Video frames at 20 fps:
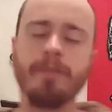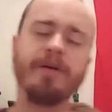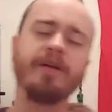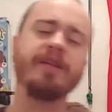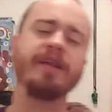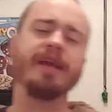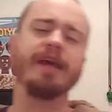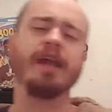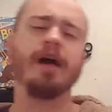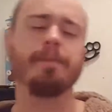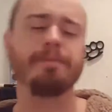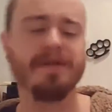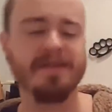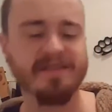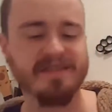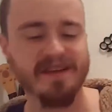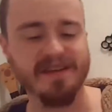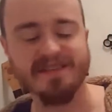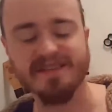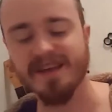they're building it up
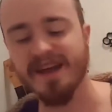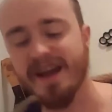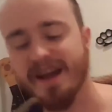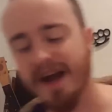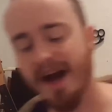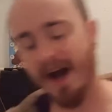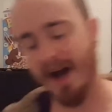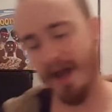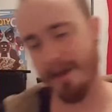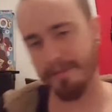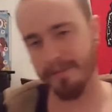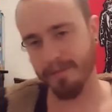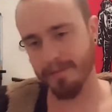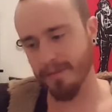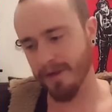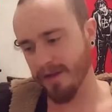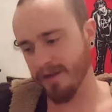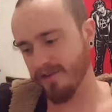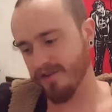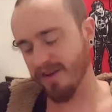as this, like,
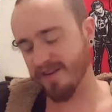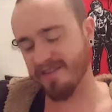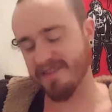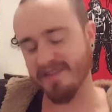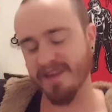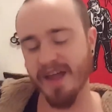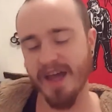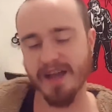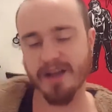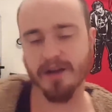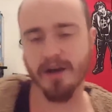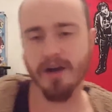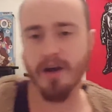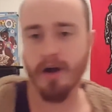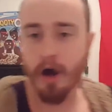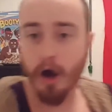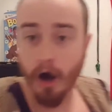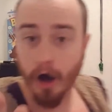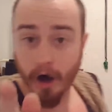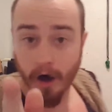I'm just like
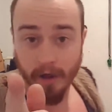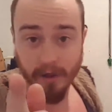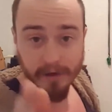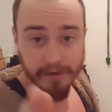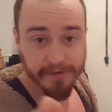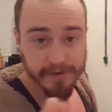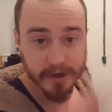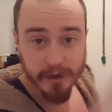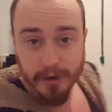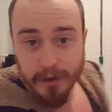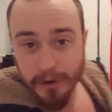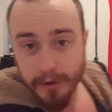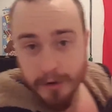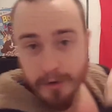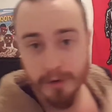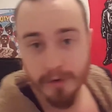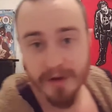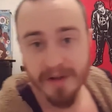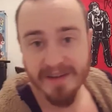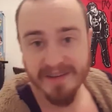all of
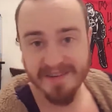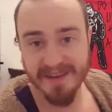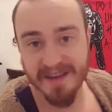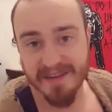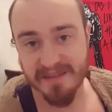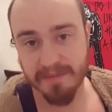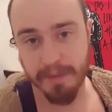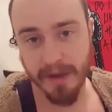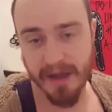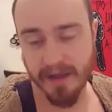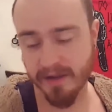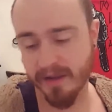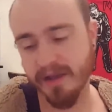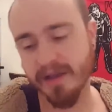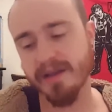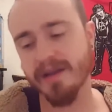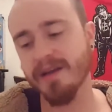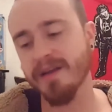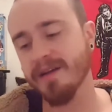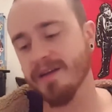you, says
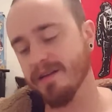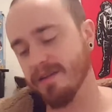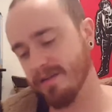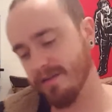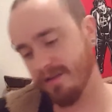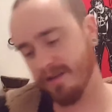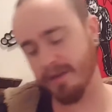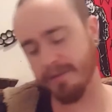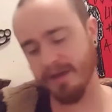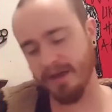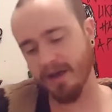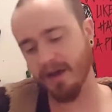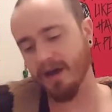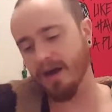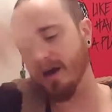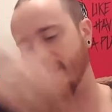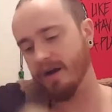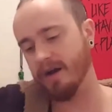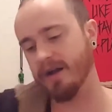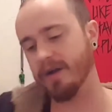Bayley. Give me
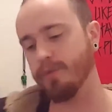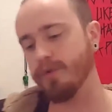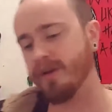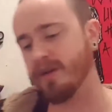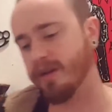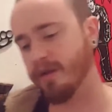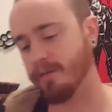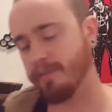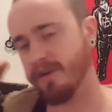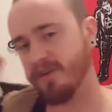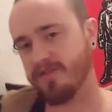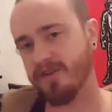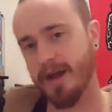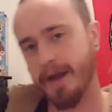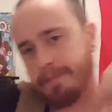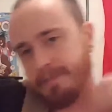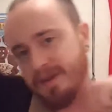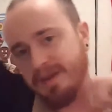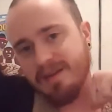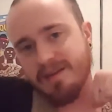a hug. We can be
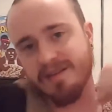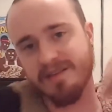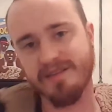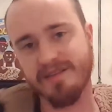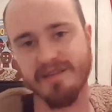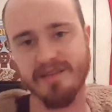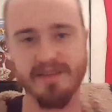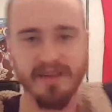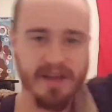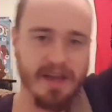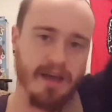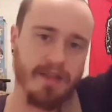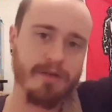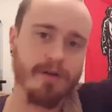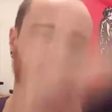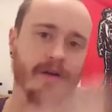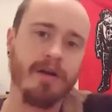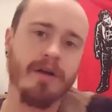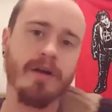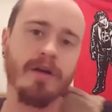champions
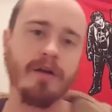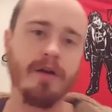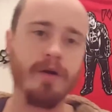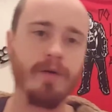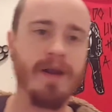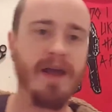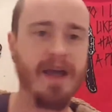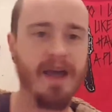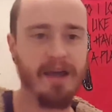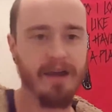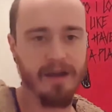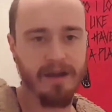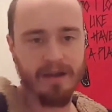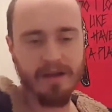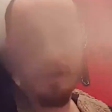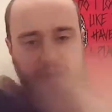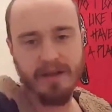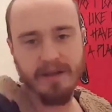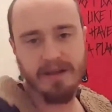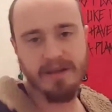together.
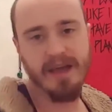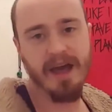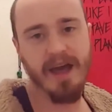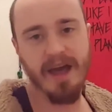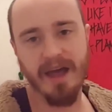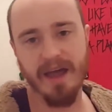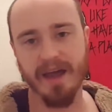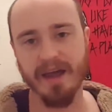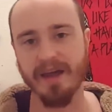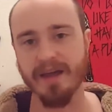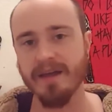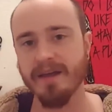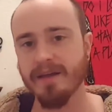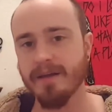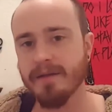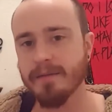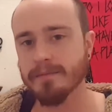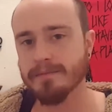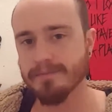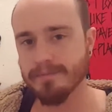Hooray! Yay!
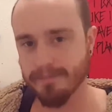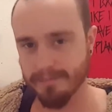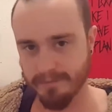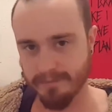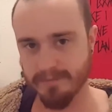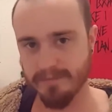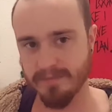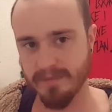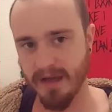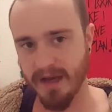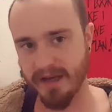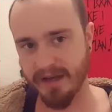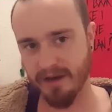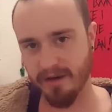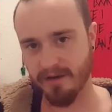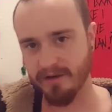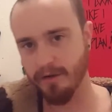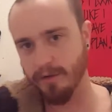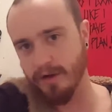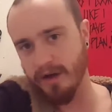I
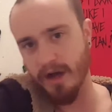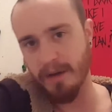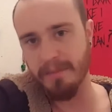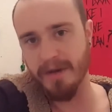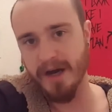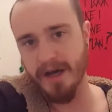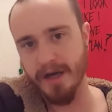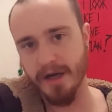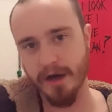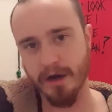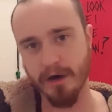can do it on my